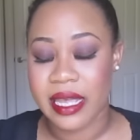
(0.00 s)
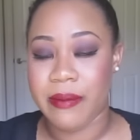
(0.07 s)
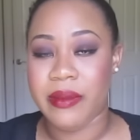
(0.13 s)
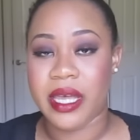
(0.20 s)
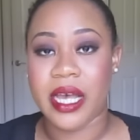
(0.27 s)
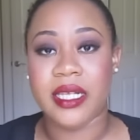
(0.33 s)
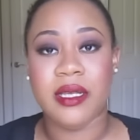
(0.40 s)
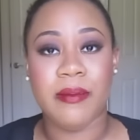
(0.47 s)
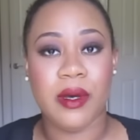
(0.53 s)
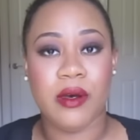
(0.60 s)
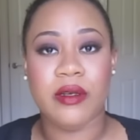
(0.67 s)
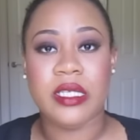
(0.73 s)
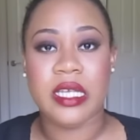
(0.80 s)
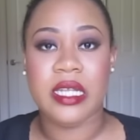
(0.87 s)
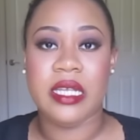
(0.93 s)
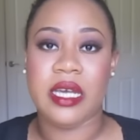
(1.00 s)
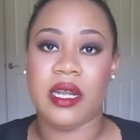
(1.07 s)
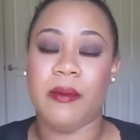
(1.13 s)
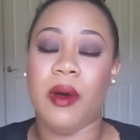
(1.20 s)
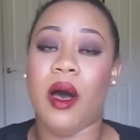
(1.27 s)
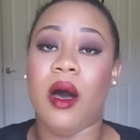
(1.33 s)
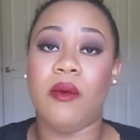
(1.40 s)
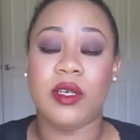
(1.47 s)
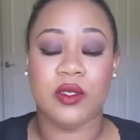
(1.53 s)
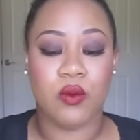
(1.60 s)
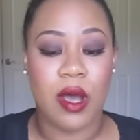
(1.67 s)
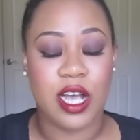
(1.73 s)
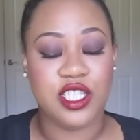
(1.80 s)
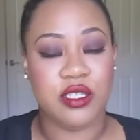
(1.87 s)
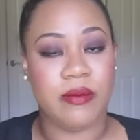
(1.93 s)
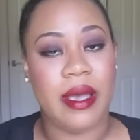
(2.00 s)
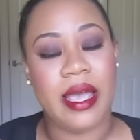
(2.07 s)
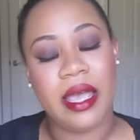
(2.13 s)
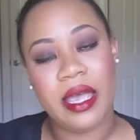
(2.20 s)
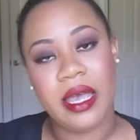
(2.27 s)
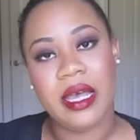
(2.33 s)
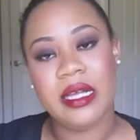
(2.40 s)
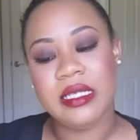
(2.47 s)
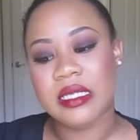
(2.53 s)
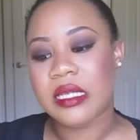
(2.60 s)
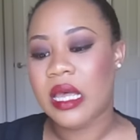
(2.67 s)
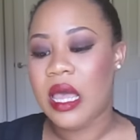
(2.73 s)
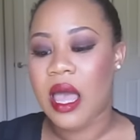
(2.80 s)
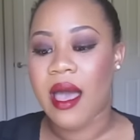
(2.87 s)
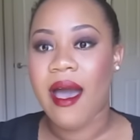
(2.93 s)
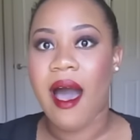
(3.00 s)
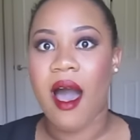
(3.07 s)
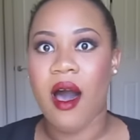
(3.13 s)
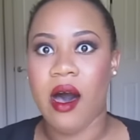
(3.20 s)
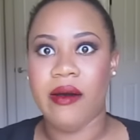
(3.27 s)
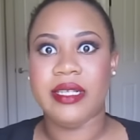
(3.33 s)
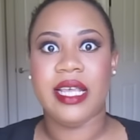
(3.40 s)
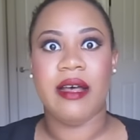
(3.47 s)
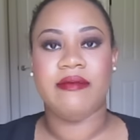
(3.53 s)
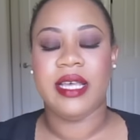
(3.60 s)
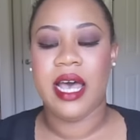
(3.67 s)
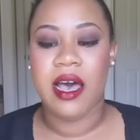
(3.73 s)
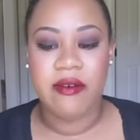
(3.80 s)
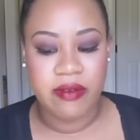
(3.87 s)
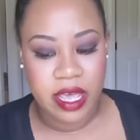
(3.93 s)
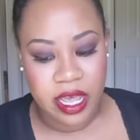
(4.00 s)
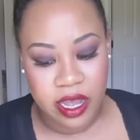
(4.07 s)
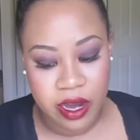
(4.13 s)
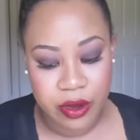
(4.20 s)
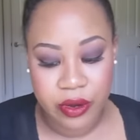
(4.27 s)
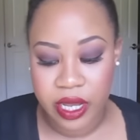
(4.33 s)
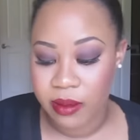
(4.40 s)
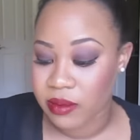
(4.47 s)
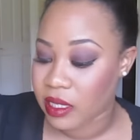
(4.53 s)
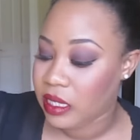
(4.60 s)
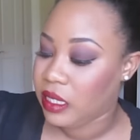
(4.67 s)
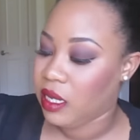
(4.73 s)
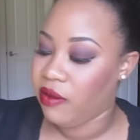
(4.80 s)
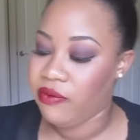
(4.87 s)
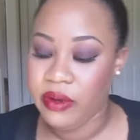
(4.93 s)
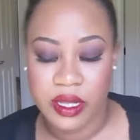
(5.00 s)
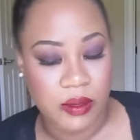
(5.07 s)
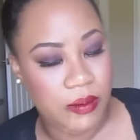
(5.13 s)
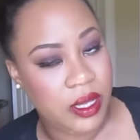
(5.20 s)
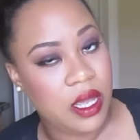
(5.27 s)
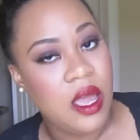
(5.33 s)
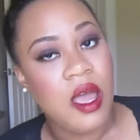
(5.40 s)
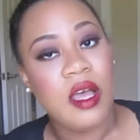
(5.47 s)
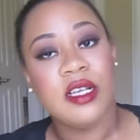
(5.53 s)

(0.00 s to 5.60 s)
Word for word: And because I'm OCD and I'm always washing my hands, I always have to have hand creams and stuff with me.